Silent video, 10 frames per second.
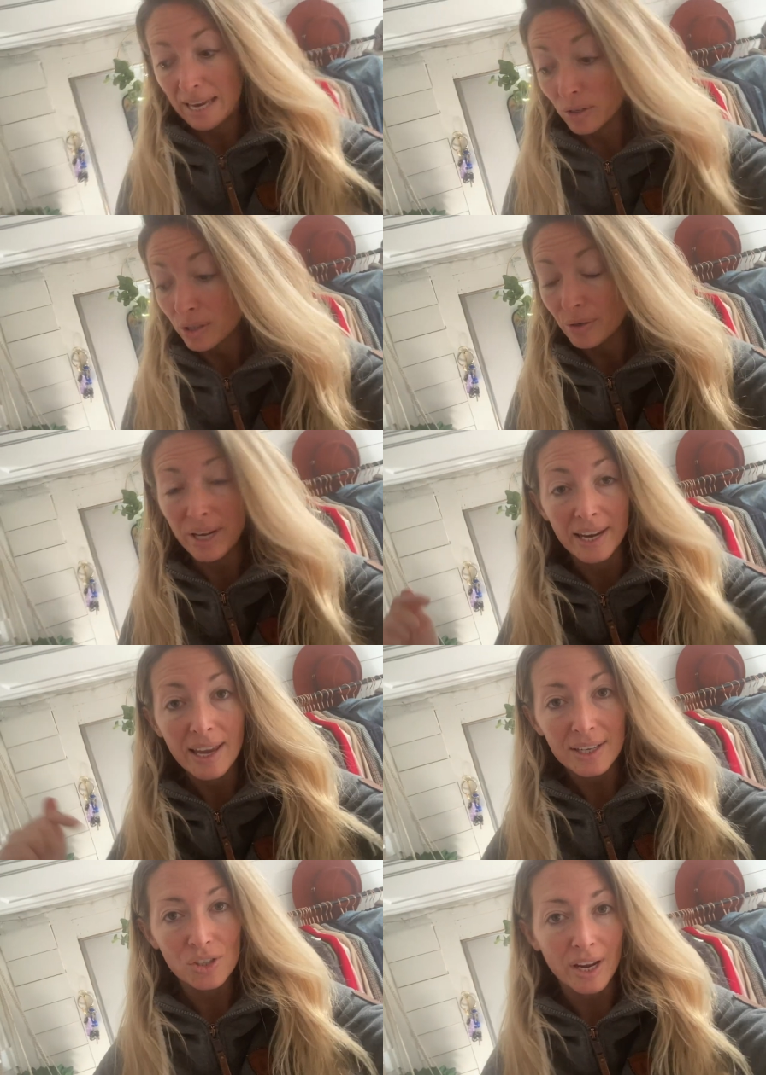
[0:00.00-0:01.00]
including
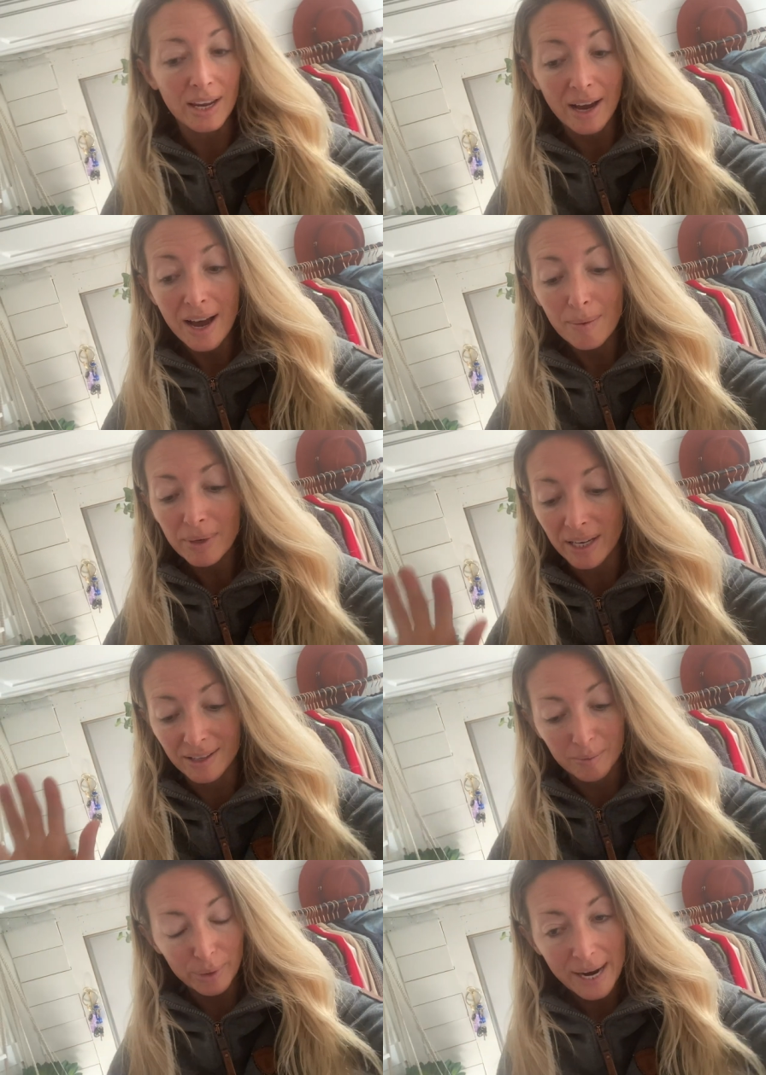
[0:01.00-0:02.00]
hitching it up, getting
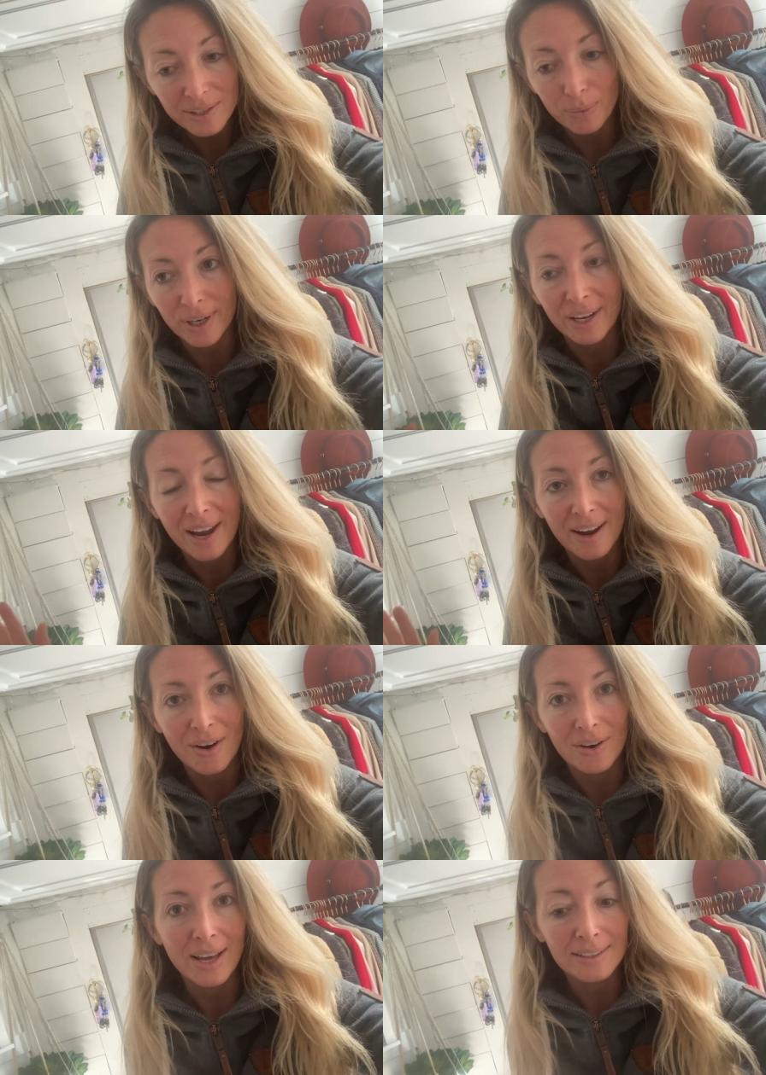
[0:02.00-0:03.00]
the brakes working, all that